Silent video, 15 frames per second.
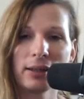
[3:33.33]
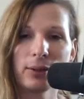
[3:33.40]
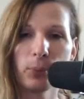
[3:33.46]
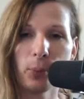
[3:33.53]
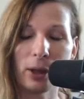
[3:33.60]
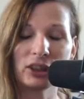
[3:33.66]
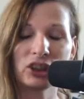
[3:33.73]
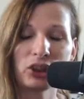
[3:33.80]

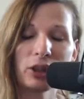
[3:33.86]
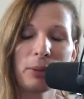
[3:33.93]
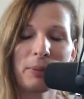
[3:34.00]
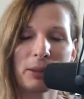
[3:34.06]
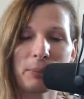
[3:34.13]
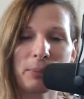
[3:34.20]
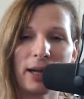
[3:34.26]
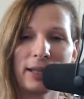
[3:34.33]
what should have
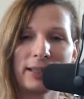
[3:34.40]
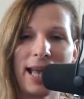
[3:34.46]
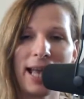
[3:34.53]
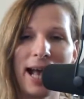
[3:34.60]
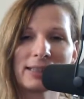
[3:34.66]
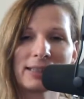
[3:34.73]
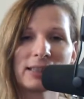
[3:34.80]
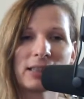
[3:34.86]
been a
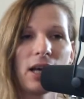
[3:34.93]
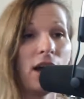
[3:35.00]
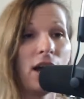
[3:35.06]
podcast,